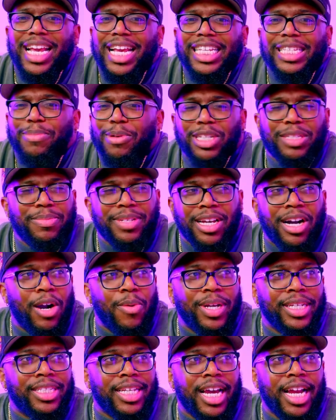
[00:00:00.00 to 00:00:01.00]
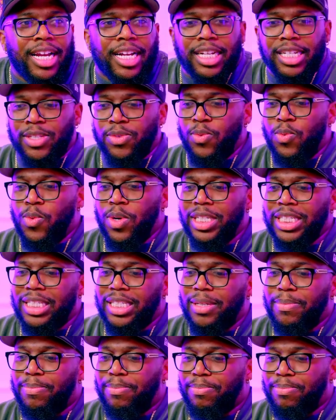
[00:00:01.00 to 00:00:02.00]
ain't supposed to be always tired, because what's
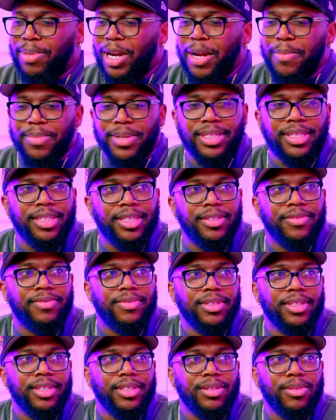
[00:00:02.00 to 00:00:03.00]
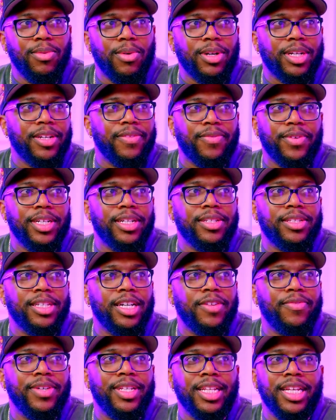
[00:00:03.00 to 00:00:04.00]
the purpose of working for
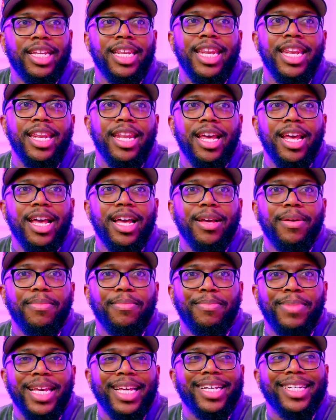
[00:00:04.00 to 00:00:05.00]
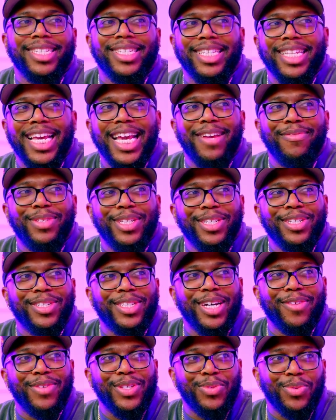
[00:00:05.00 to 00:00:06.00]
yourself and then being a slave to
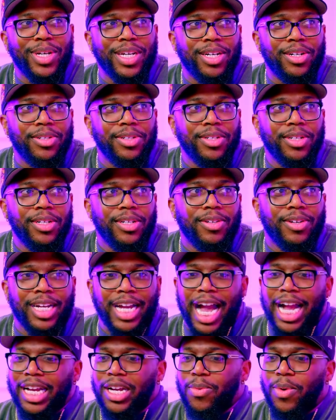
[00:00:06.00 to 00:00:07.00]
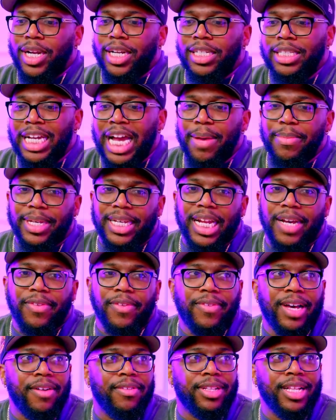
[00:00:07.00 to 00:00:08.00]
yourself as well? Like, I could work a job and get off
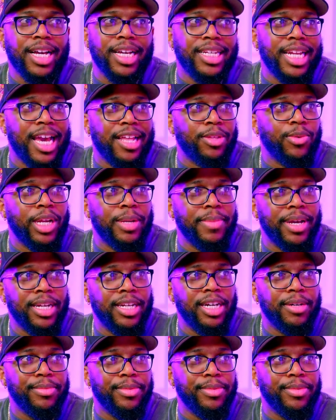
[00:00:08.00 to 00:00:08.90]
at 5 o'clock and not have to worry about it no